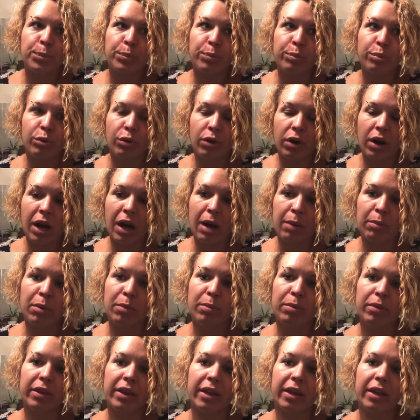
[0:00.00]

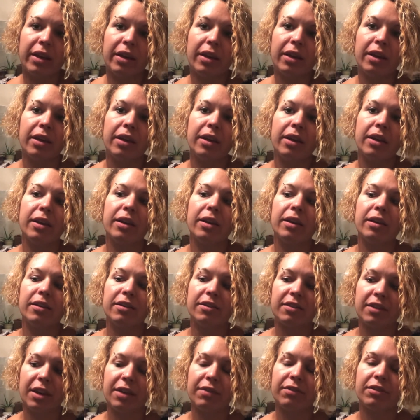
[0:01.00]
probably
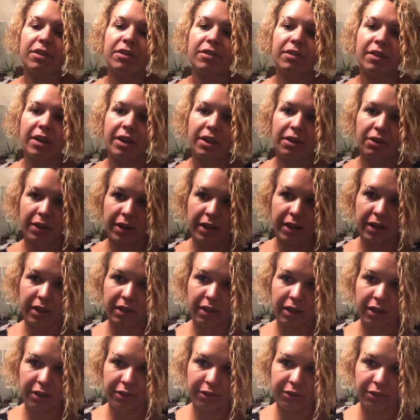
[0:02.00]
safe to say you're eating a
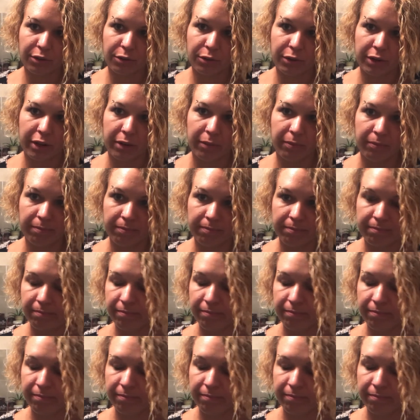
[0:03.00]
lot of sodium.